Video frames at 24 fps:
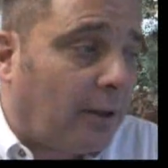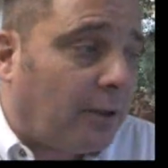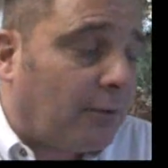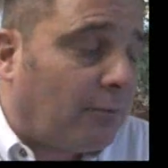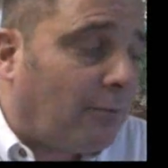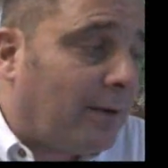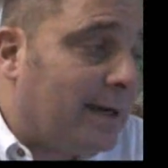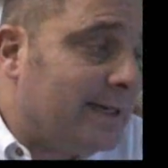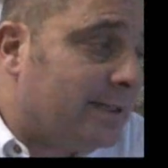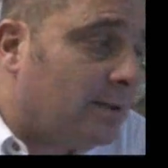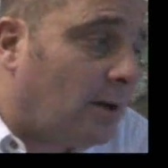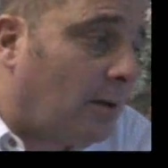The
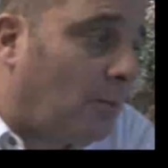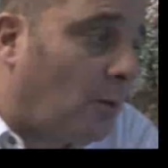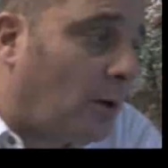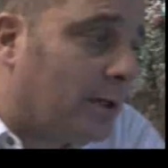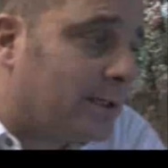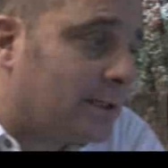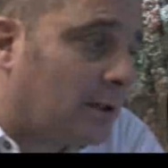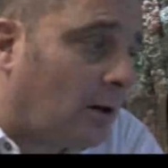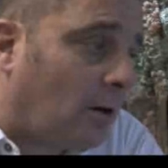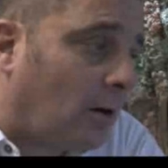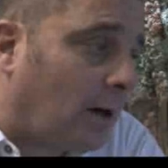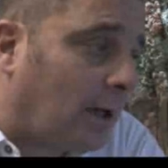reason I wanted
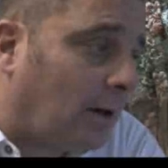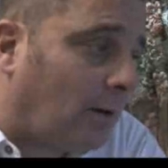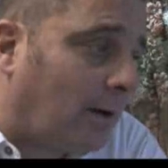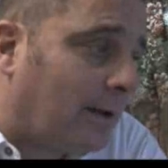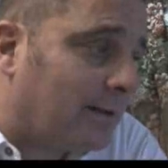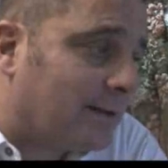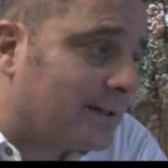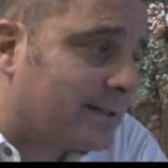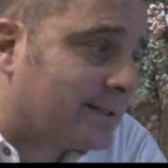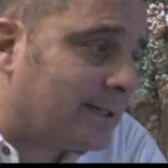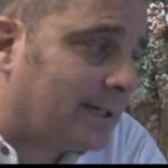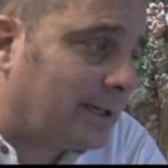to highlight
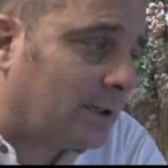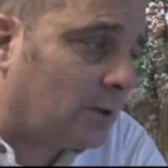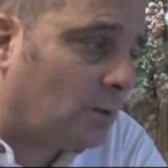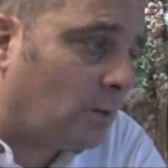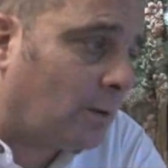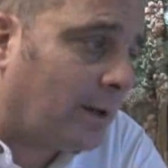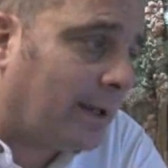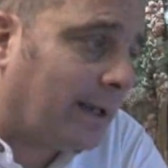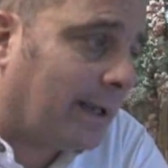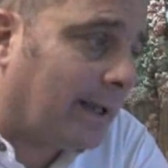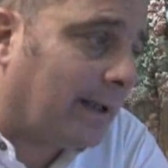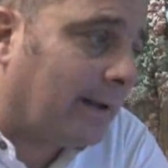the signal
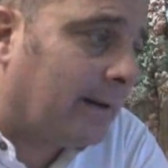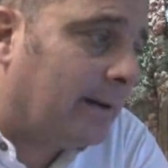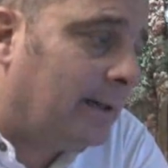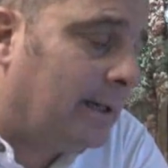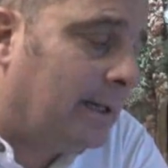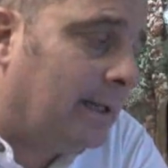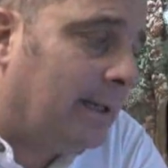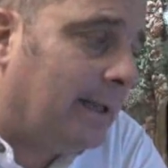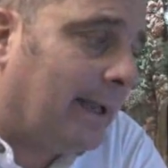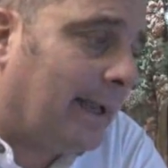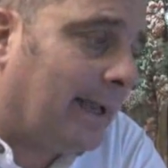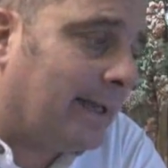here
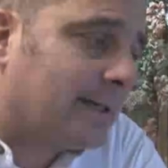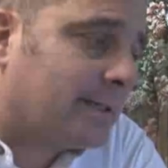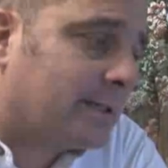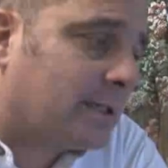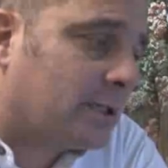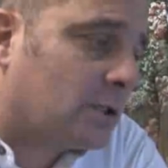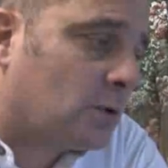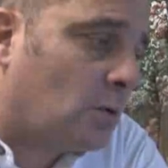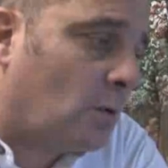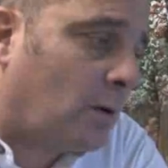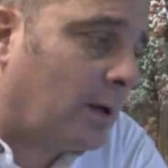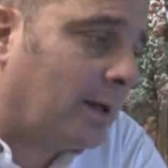is to
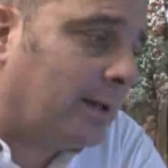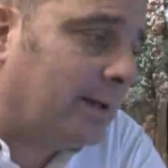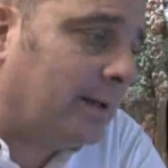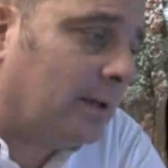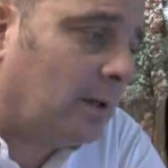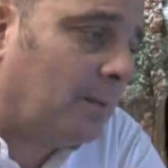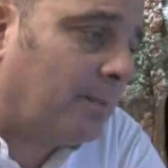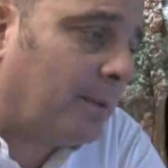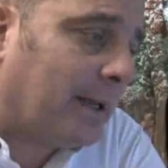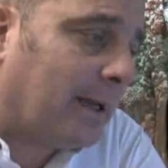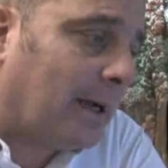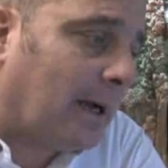talk a
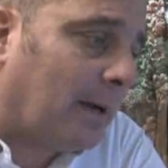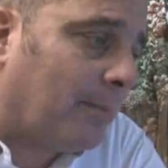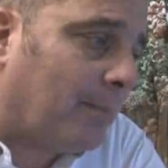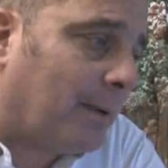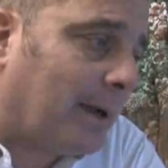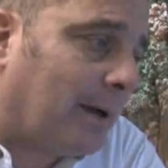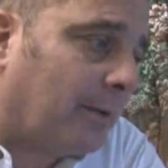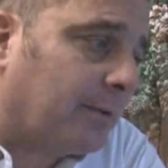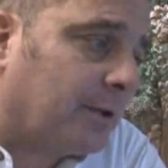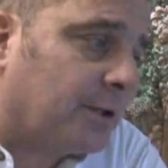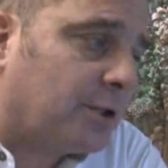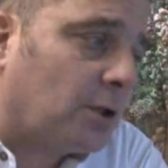little bit
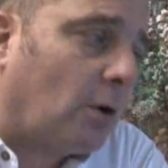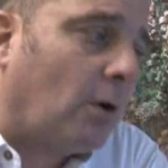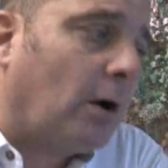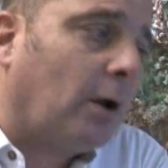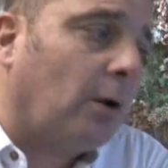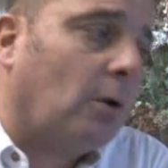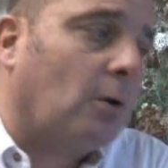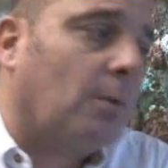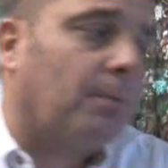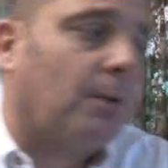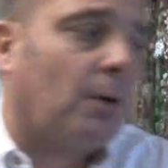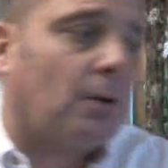about the
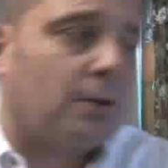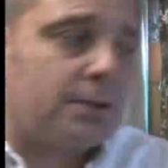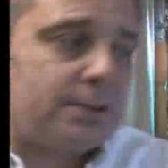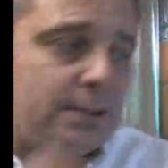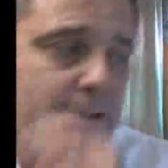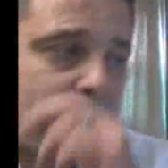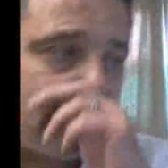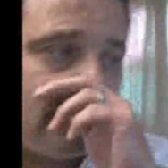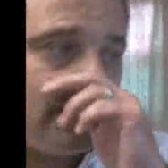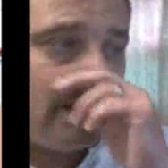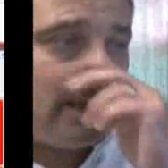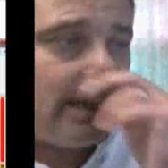dialog
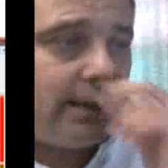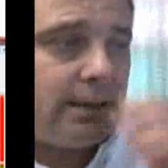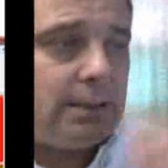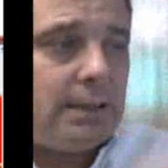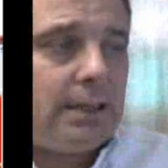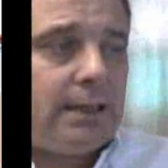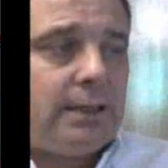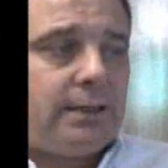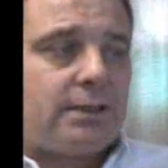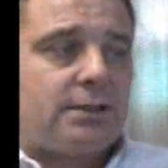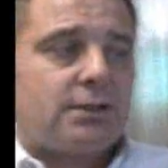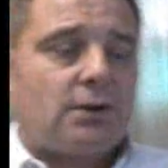boxes
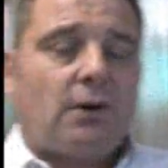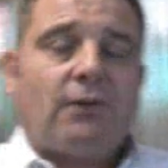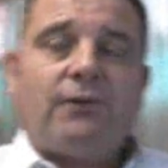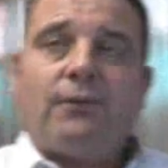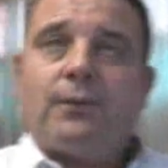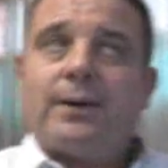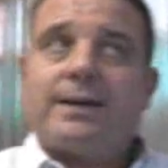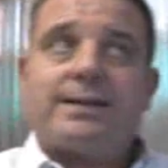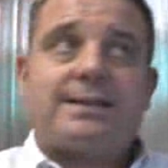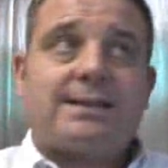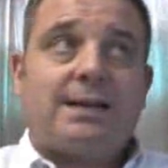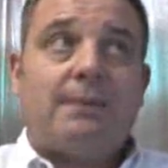in the
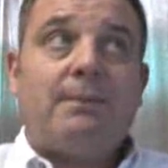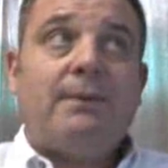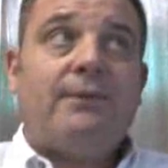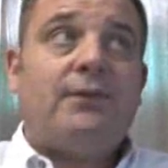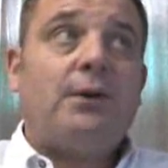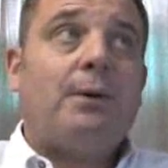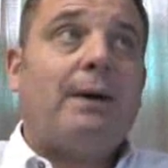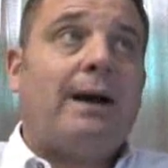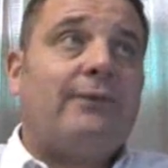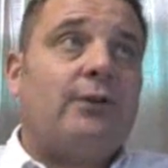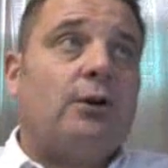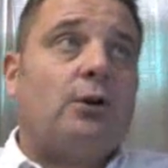software. Some of
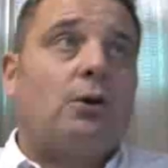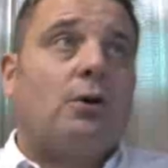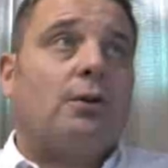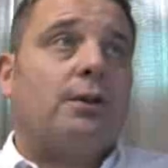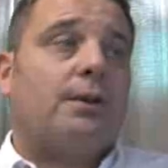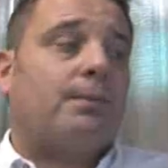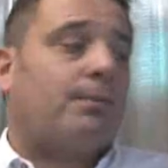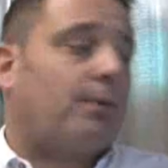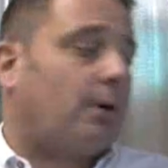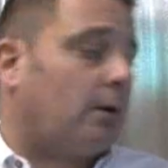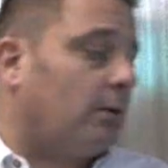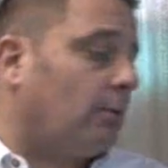you haven't got
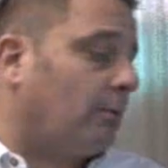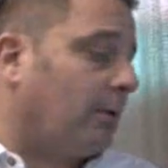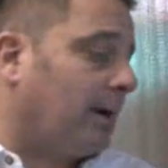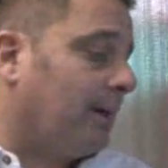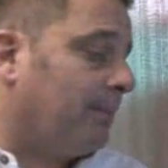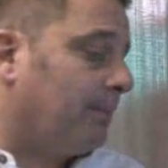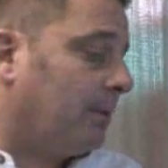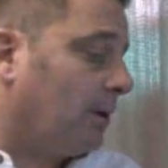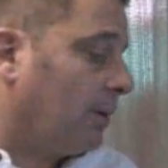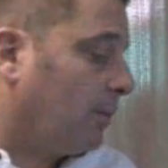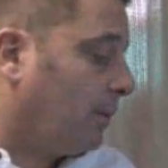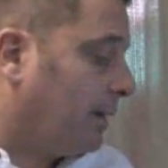the program,
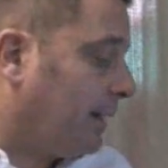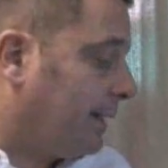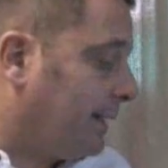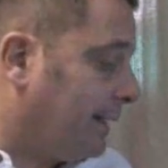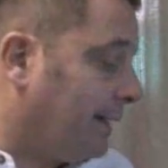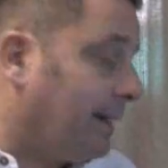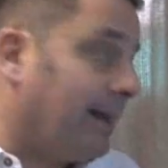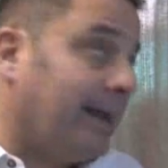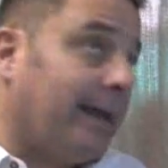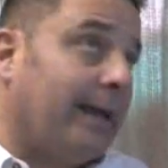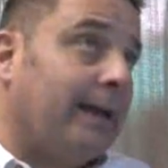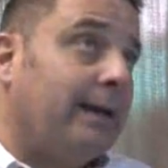by the way,
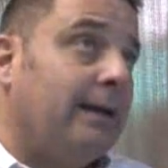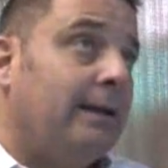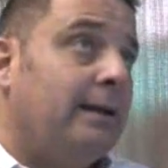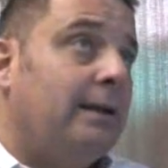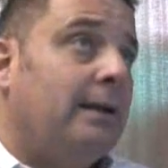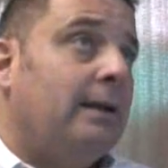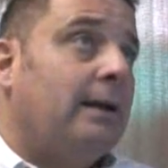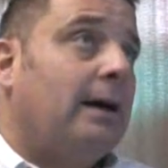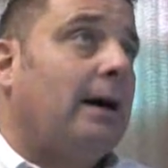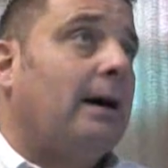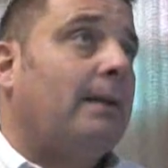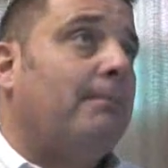in here.
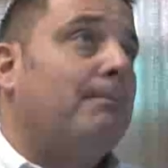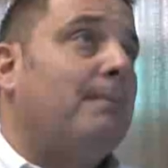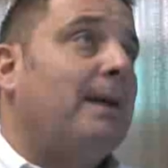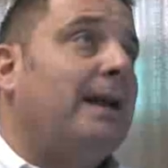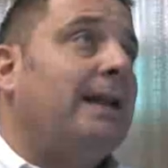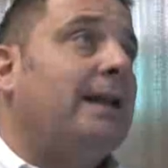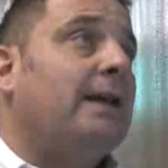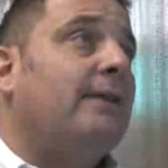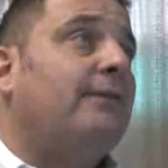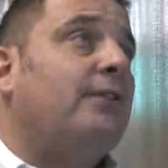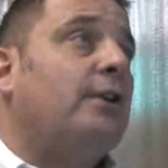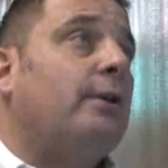
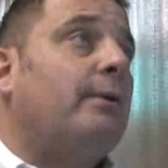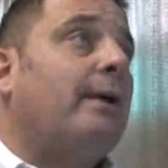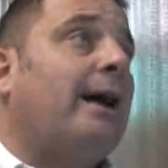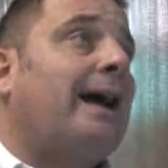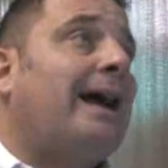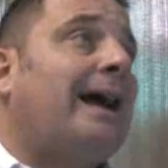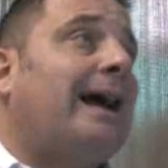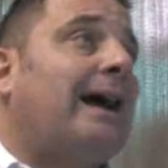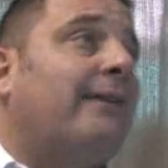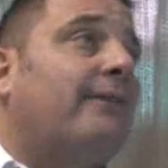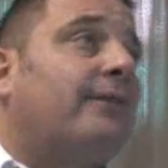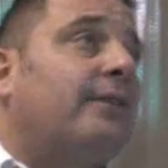Many of you
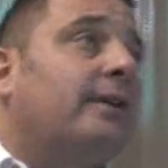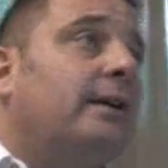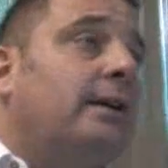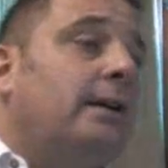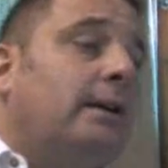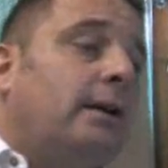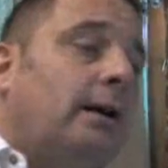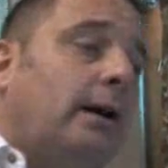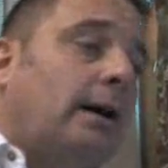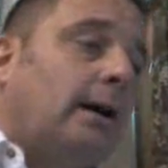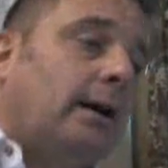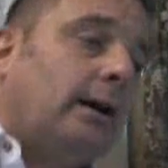have.
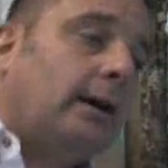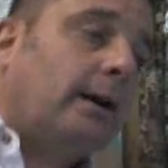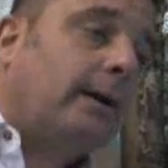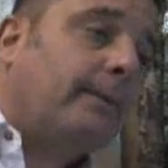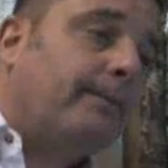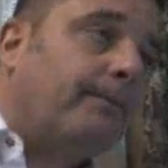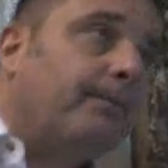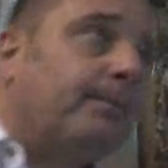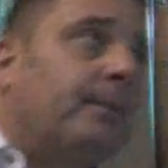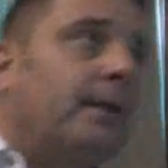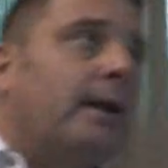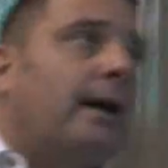
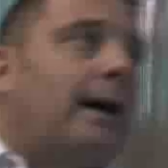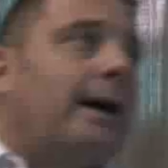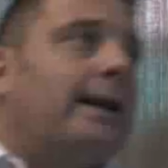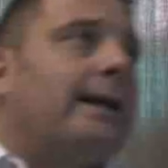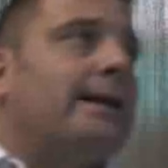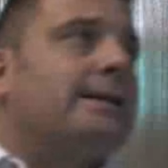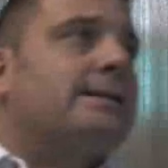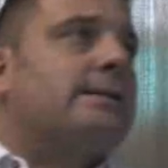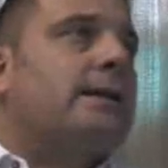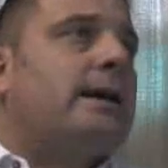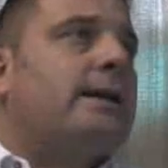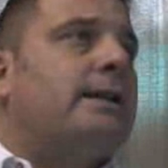And
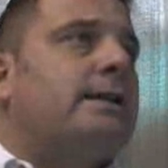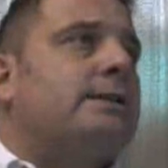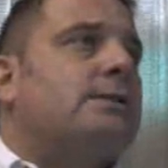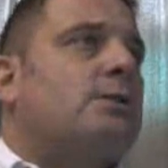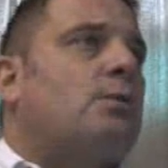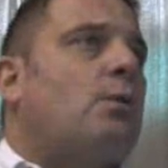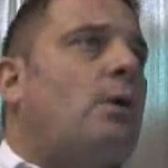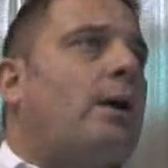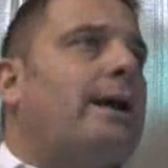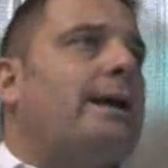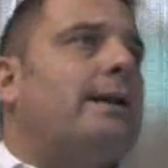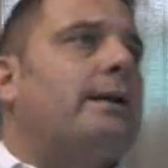it's
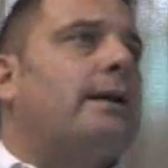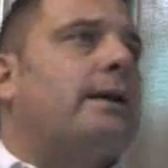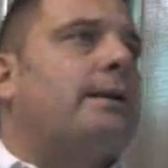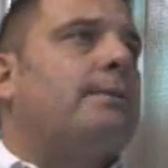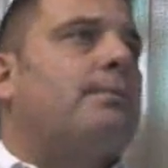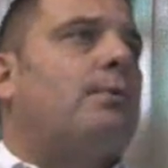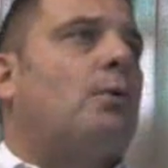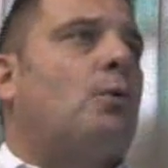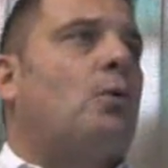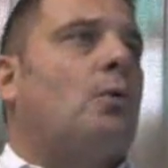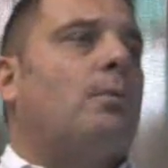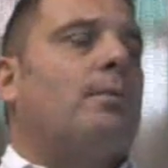quite
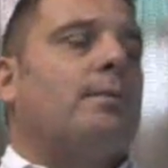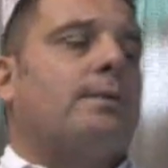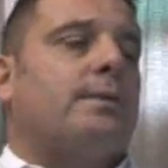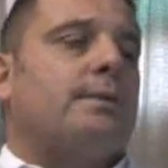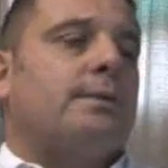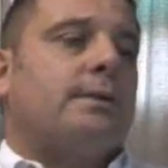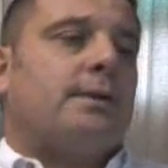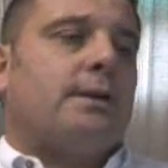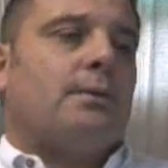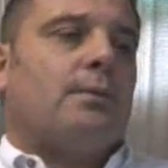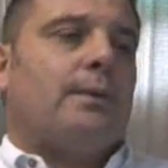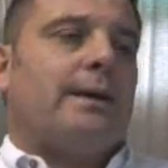
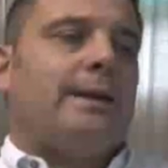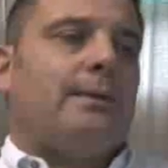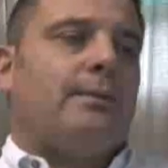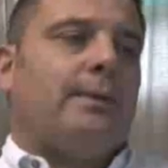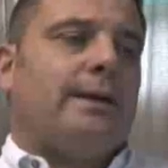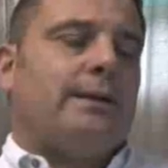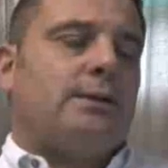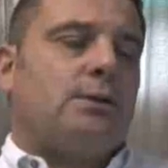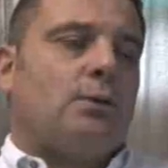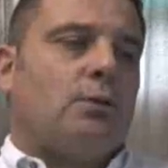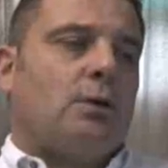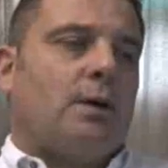important that
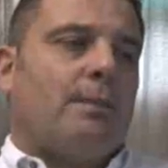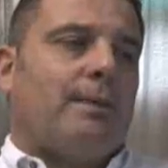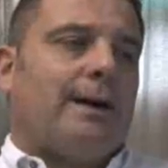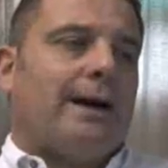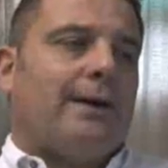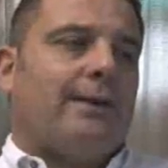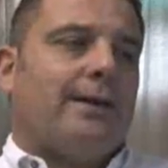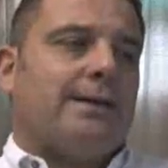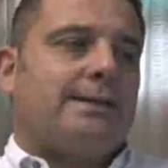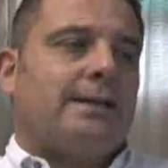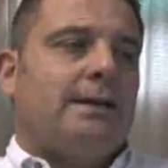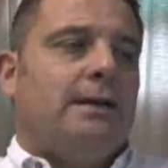we talk
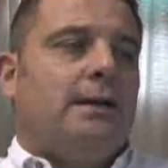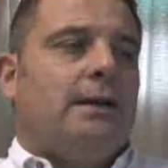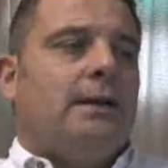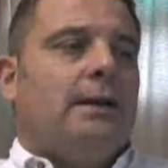about this.